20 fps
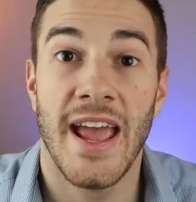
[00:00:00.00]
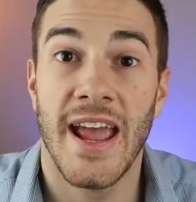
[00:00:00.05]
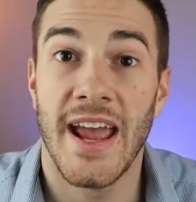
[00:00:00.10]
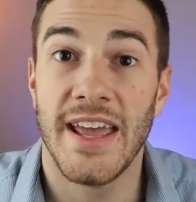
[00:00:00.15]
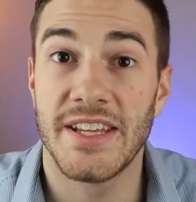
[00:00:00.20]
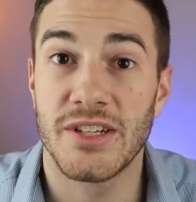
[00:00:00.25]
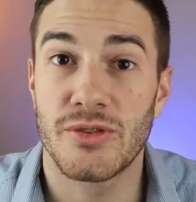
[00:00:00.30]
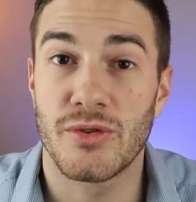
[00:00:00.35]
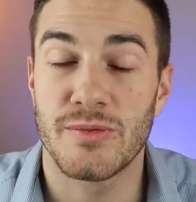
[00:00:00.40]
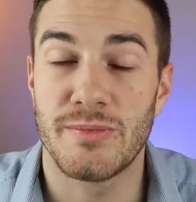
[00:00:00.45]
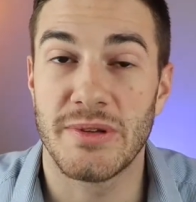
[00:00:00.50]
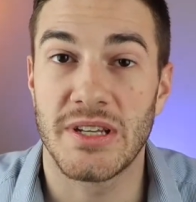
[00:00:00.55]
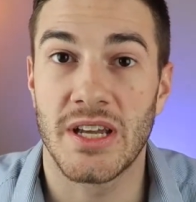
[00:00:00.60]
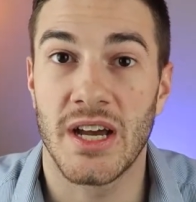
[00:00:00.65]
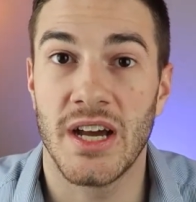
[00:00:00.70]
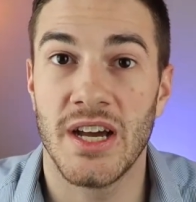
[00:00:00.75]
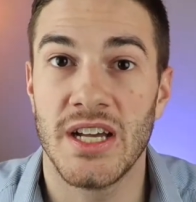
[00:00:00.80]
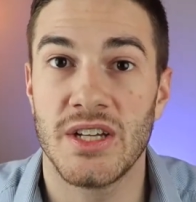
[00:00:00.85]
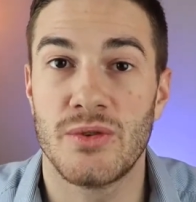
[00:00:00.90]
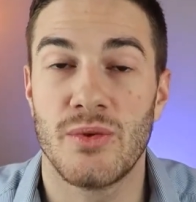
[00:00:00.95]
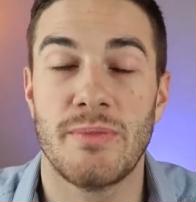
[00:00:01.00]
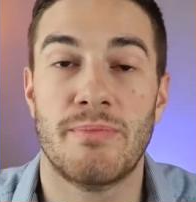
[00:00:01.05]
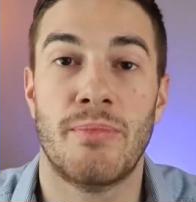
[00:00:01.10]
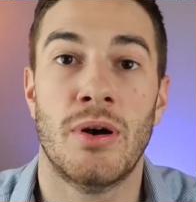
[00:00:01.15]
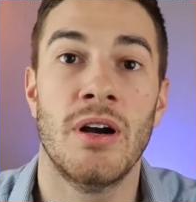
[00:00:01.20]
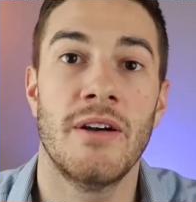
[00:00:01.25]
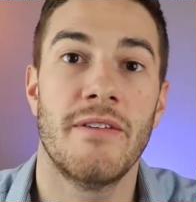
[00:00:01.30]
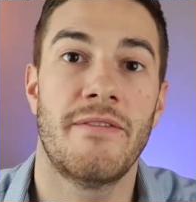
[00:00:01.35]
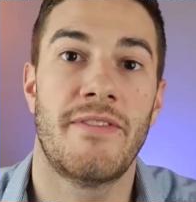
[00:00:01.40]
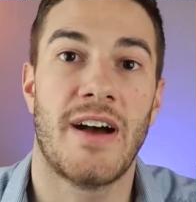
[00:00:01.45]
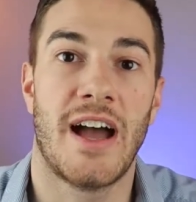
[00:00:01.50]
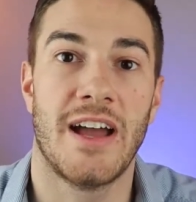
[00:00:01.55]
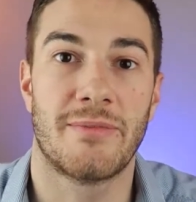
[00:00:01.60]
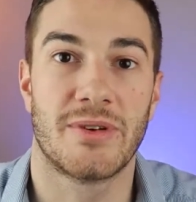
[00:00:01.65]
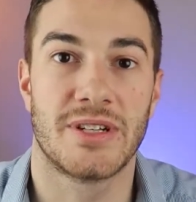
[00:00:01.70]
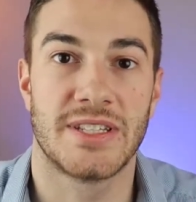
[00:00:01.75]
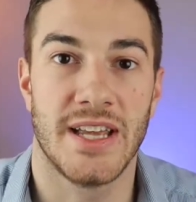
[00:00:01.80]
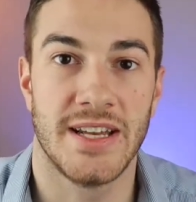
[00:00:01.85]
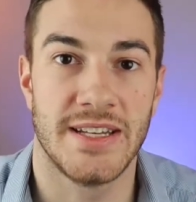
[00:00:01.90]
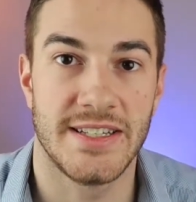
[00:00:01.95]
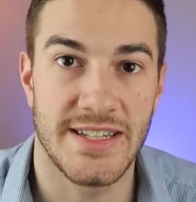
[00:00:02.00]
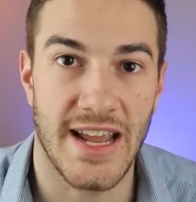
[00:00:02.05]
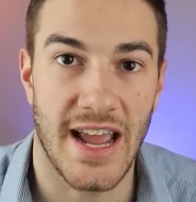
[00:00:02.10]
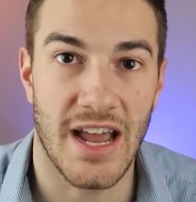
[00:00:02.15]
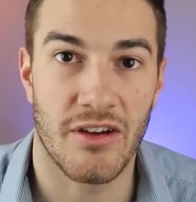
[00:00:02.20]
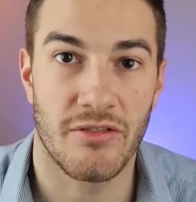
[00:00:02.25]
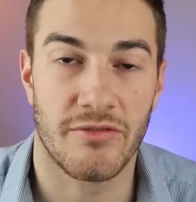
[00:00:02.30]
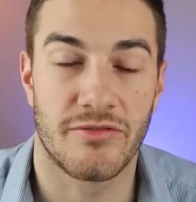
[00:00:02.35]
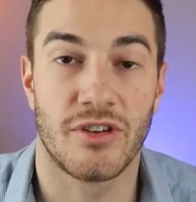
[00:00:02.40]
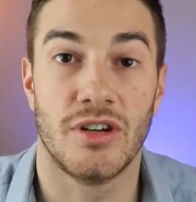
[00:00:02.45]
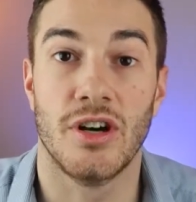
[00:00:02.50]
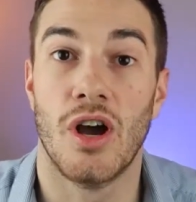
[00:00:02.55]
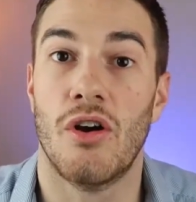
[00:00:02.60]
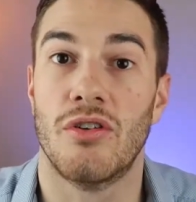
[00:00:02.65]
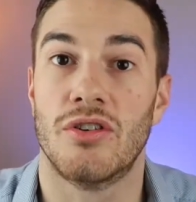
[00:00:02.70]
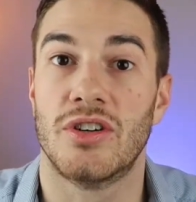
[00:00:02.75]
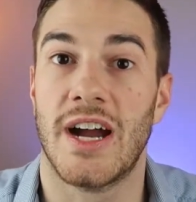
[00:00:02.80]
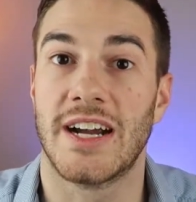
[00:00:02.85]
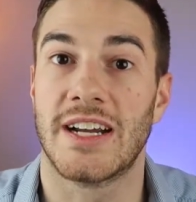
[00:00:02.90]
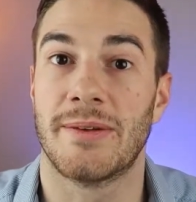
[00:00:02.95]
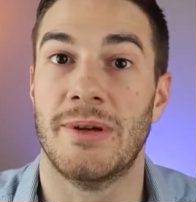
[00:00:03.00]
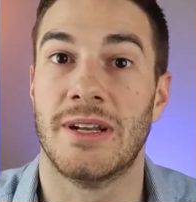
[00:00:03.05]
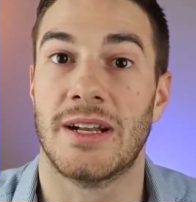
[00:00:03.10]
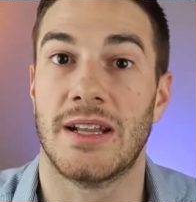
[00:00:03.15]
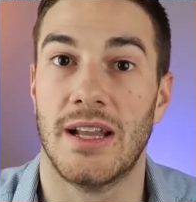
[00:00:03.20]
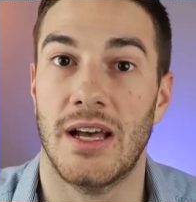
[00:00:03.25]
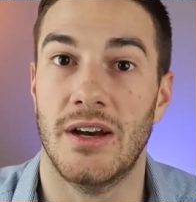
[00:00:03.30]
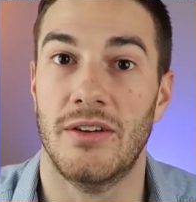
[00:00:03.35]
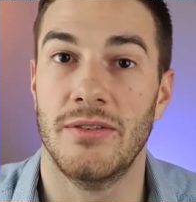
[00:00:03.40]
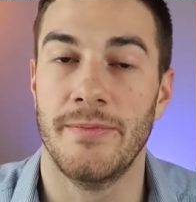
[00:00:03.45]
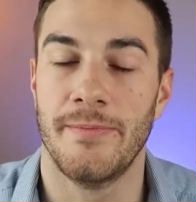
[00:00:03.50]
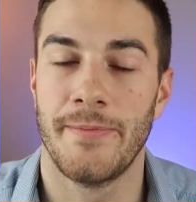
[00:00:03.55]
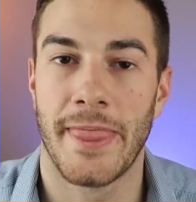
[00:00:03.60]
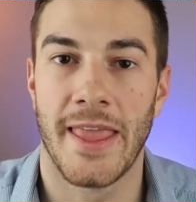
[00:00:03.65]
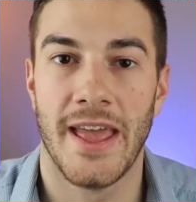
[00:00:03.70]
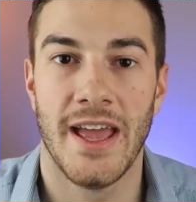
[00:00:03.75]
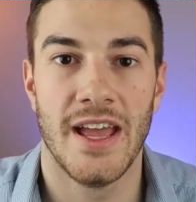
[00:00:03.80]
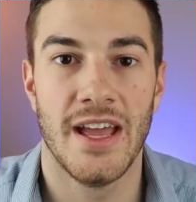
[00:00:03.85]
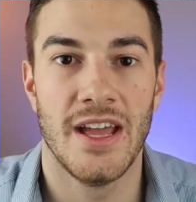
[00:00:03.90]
And this was because we put five percent down for an owner-occupant loan.